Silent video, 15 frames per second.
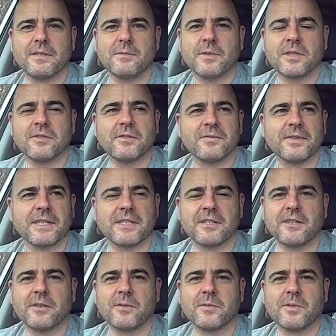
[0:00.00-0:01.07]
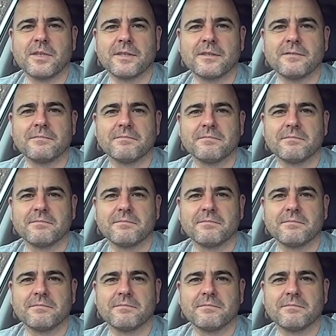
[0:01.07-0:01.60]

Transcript: We couldn't fix your old one.